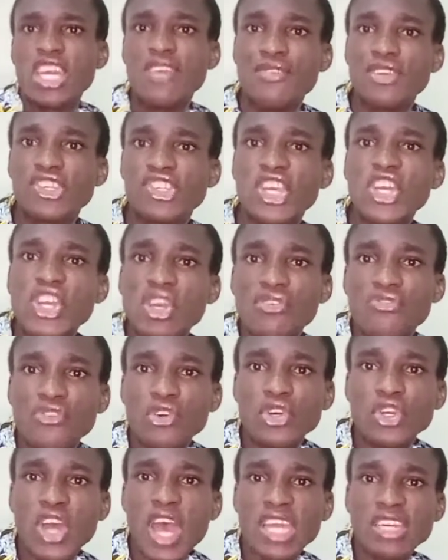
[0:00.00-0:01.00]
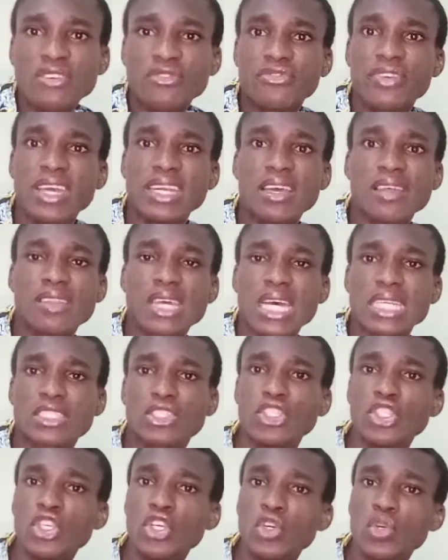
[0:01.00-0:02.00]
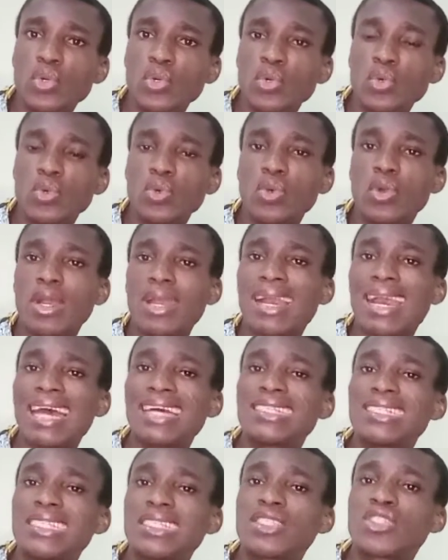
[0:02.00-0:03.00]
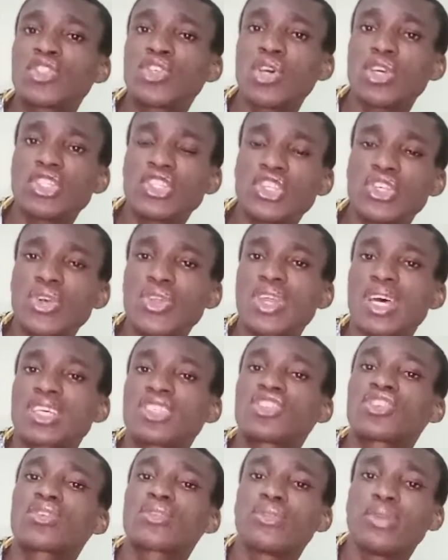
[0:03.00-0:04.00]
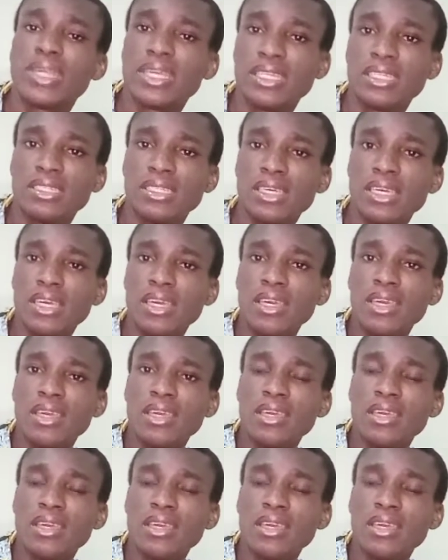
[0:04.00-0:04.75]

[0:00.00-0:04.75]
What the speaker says: If you check your phone and you find out that you can touch the screen